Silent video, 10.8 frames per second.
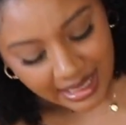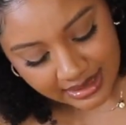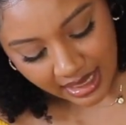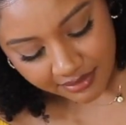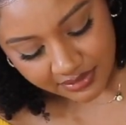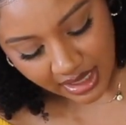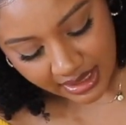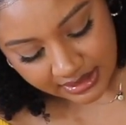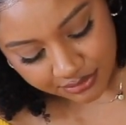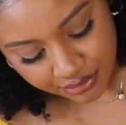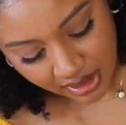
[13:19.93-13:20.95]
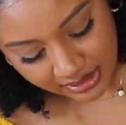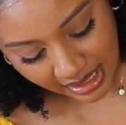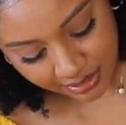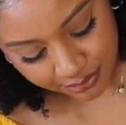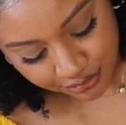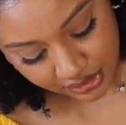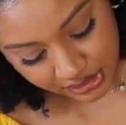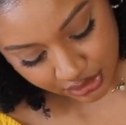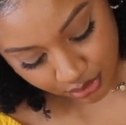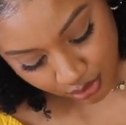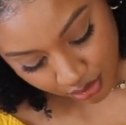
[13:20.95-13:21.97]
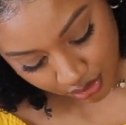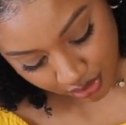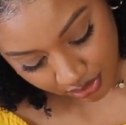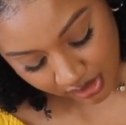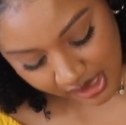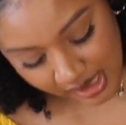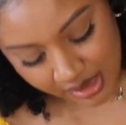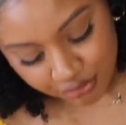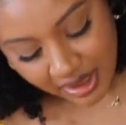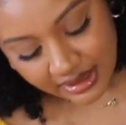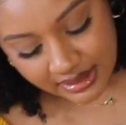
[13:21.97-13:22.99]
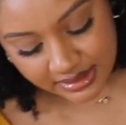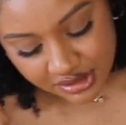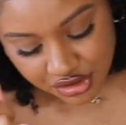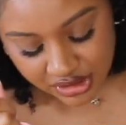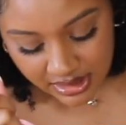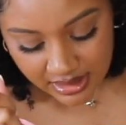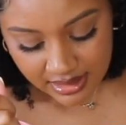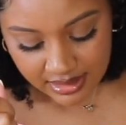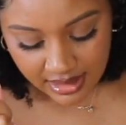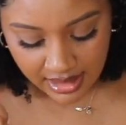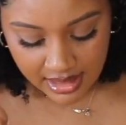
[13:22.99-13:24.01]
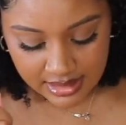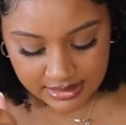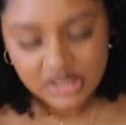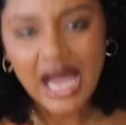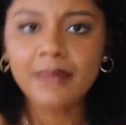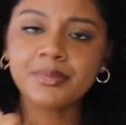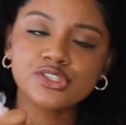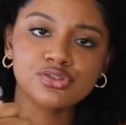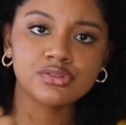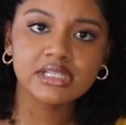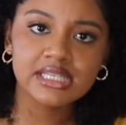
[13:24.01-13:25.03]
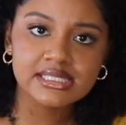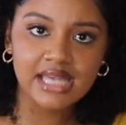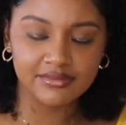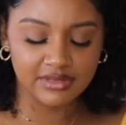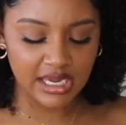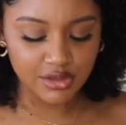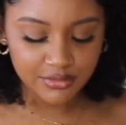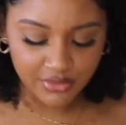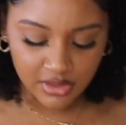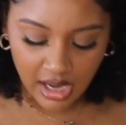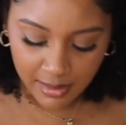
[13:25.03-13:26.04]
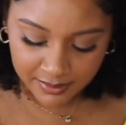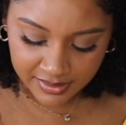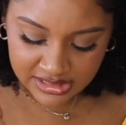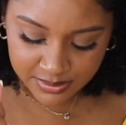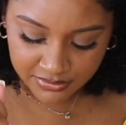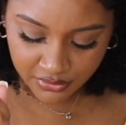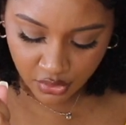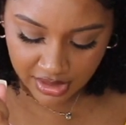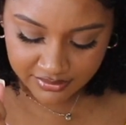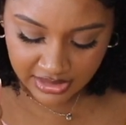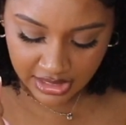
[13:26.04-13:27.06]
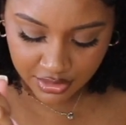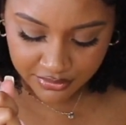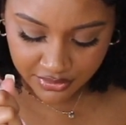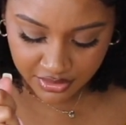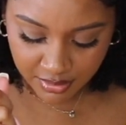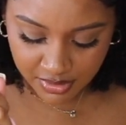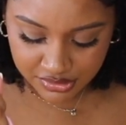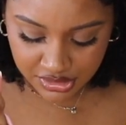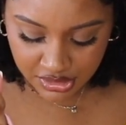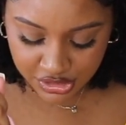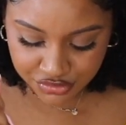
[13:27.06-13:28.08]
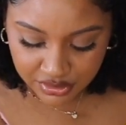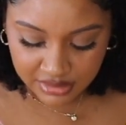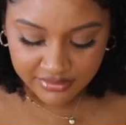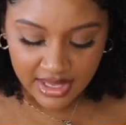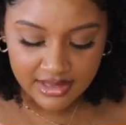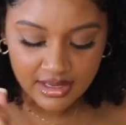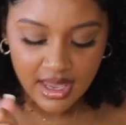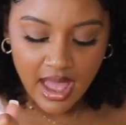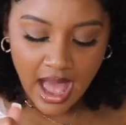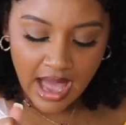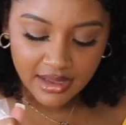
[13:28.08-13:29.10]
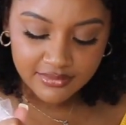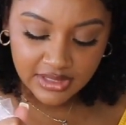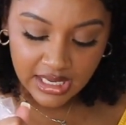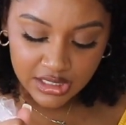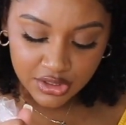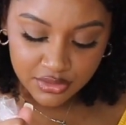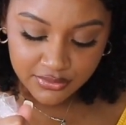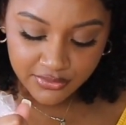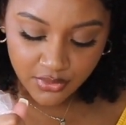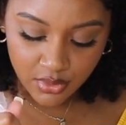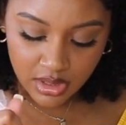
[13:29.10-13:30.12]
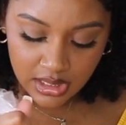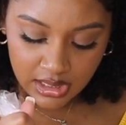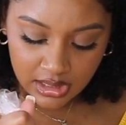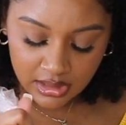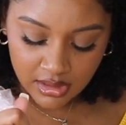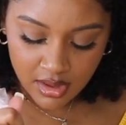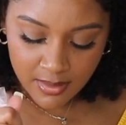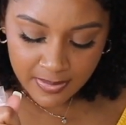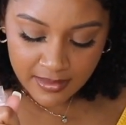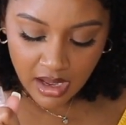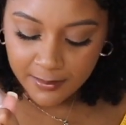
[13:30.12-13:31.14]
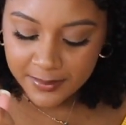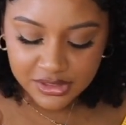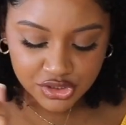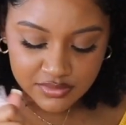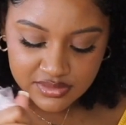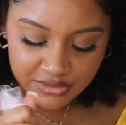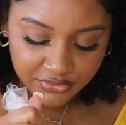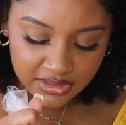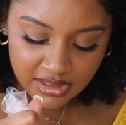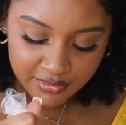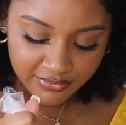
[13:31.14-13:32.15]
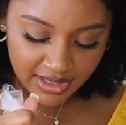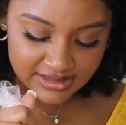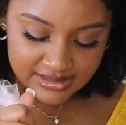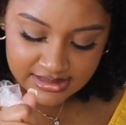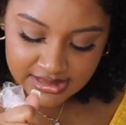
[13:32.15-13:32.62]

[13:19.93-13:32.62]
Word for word: I've gotten a lot of really cool recognition and opportunities. I've catered for Complex before. I've catered for their multicultural event. I've catered for a bunch of different events.